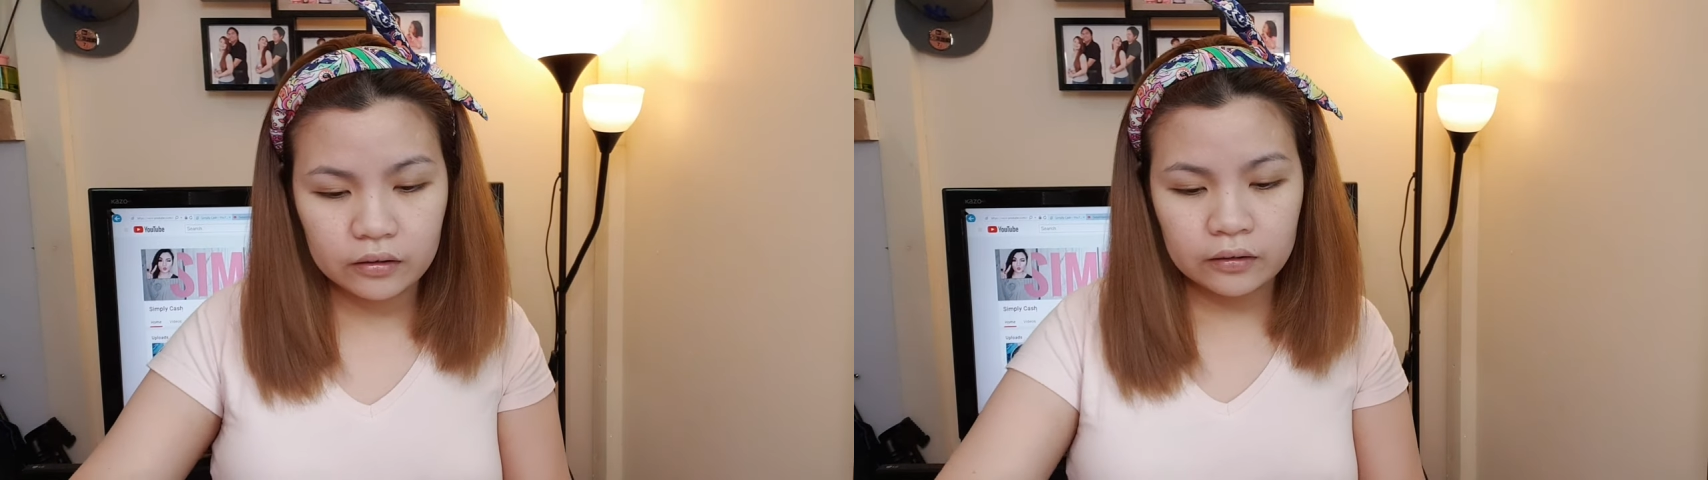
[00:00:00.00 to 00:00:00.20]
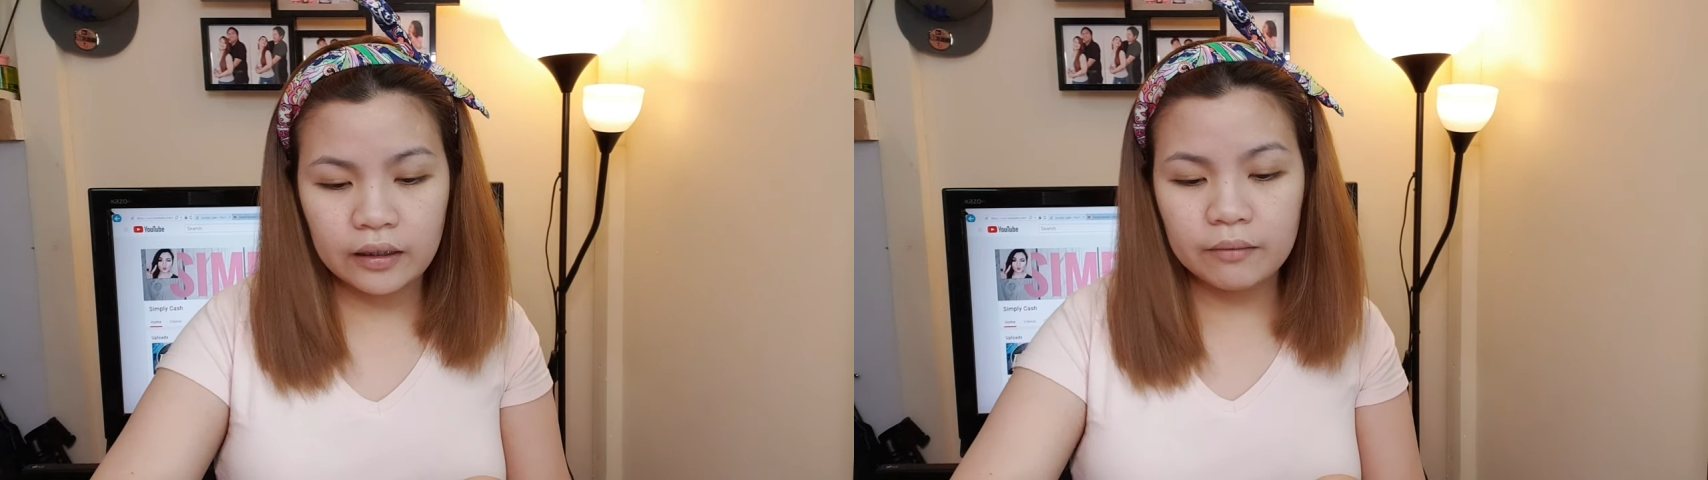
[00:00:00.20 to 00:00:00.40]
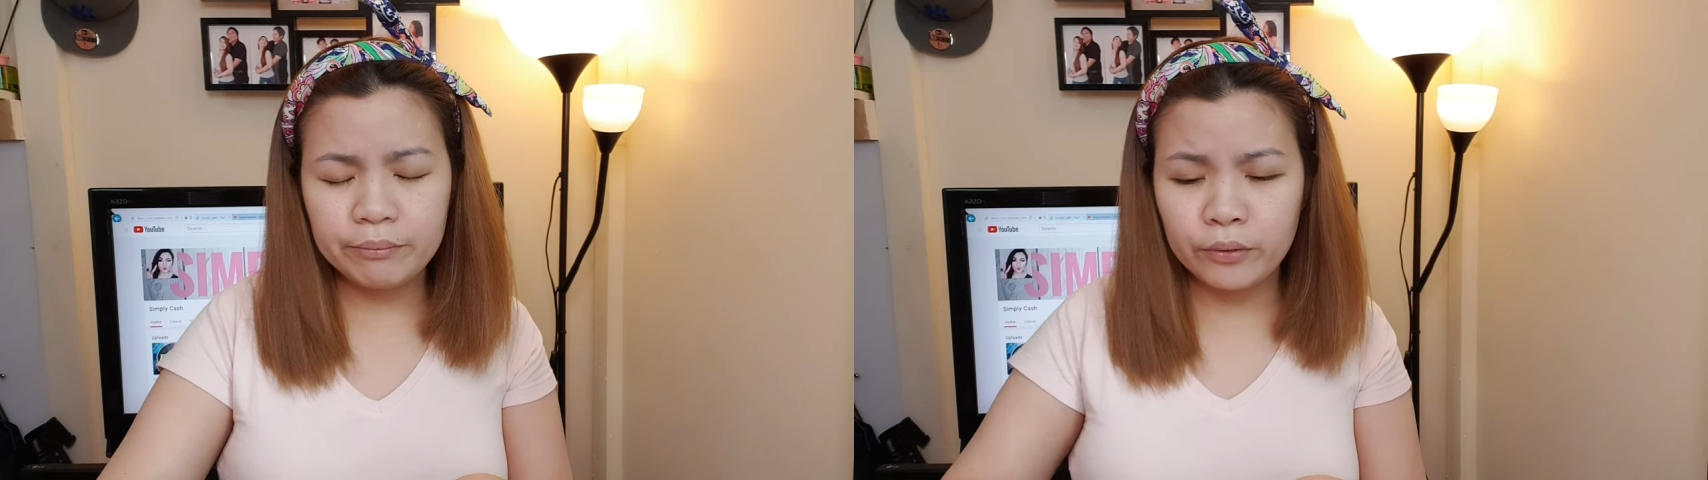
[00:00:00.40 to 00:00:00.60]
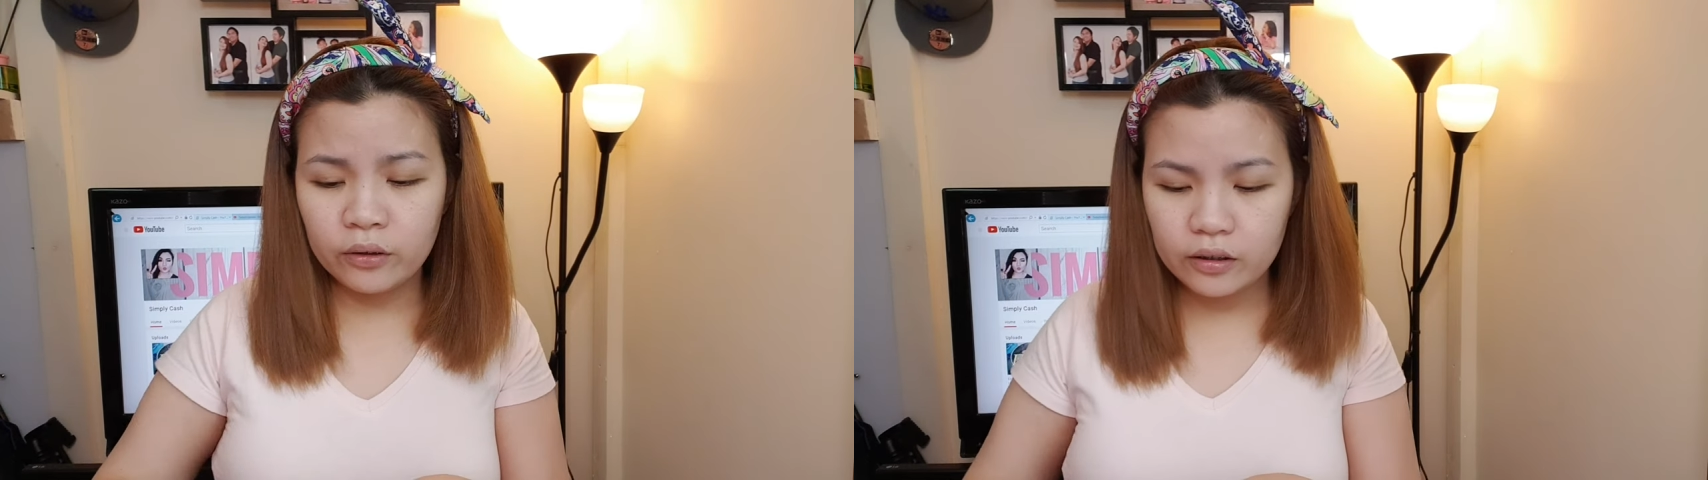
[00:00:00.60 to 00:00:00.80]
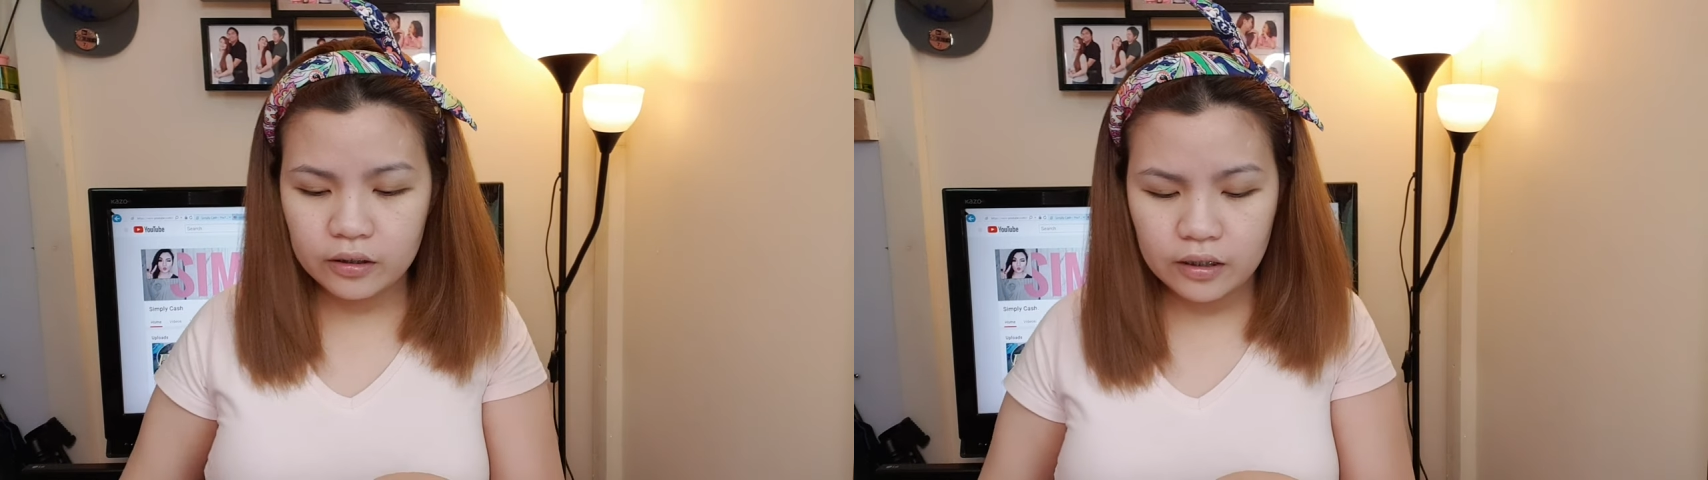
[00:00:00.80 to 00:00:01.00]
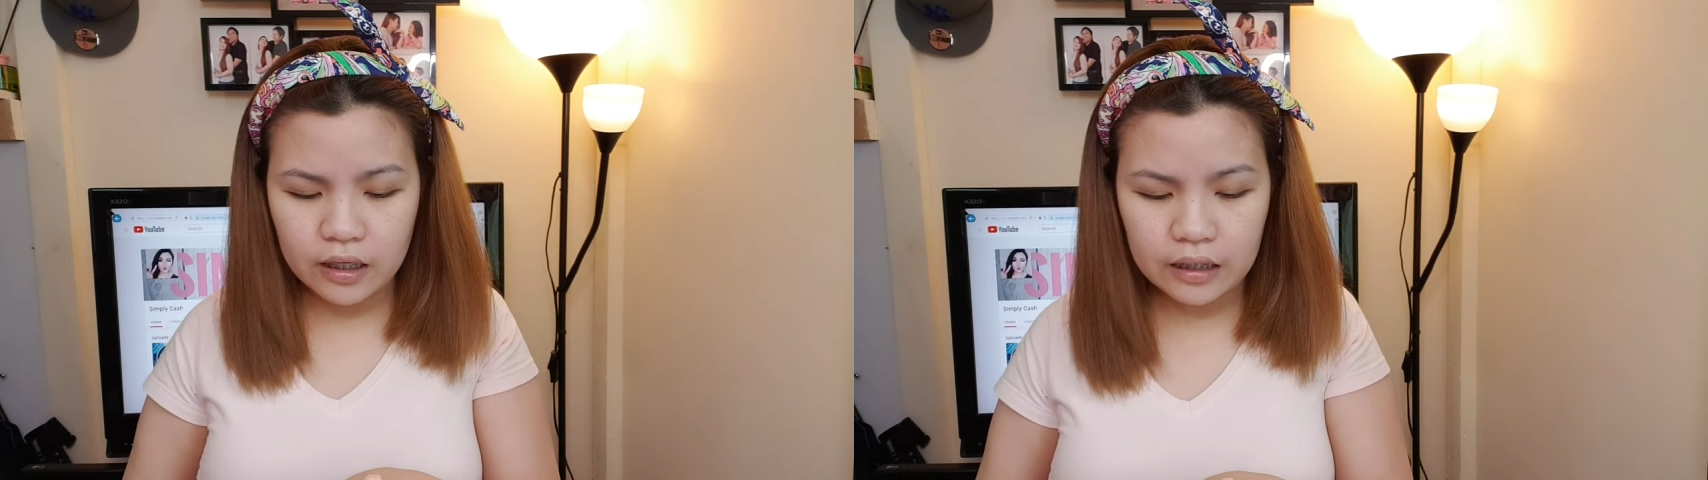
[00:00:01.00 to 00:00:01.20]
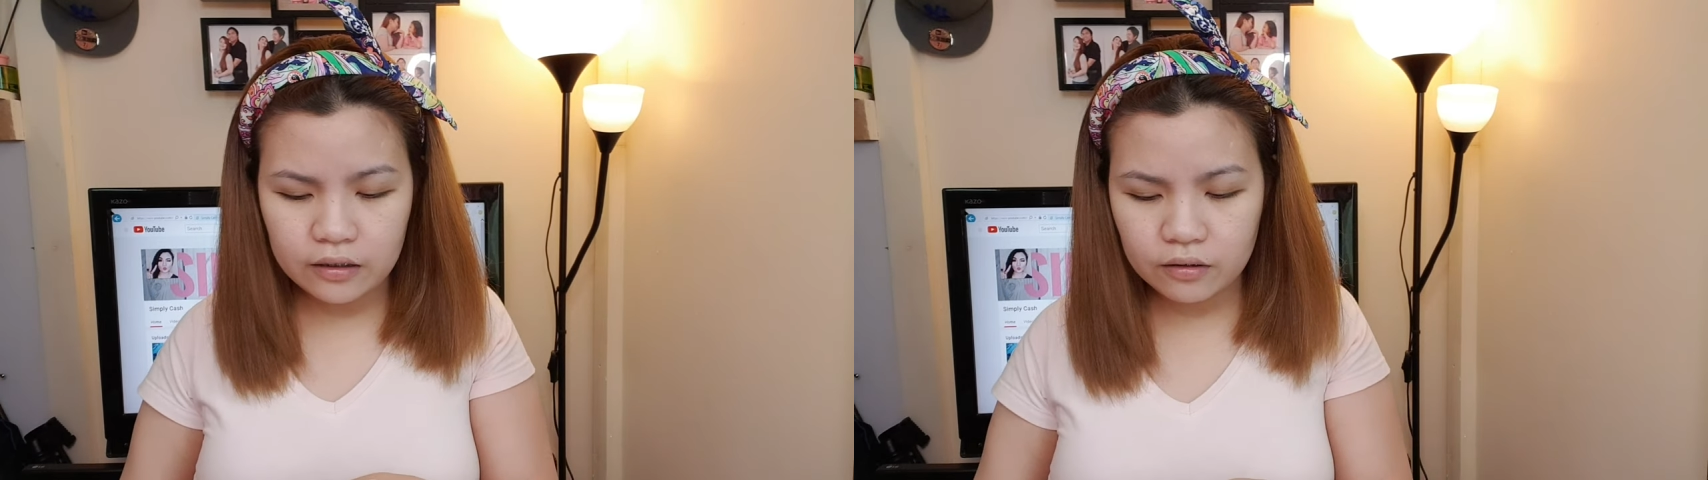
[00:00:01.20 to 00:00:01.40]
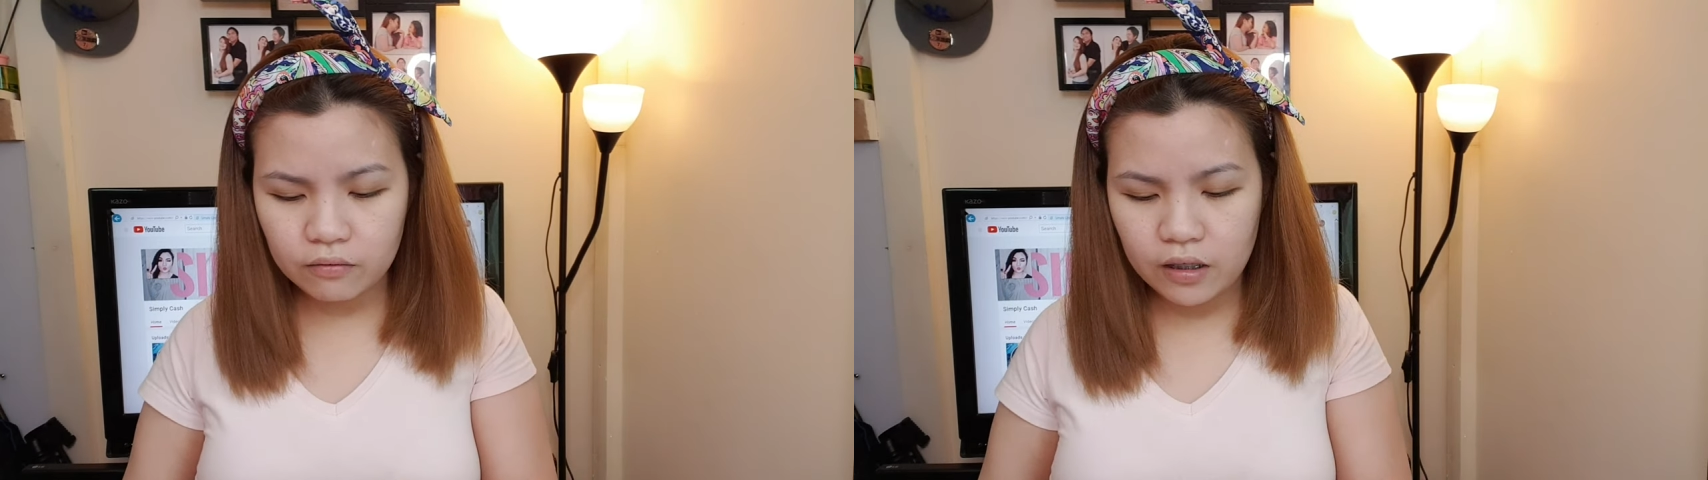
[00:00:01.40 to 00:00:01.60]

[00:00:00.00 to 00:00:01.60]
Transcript: Tapos, the next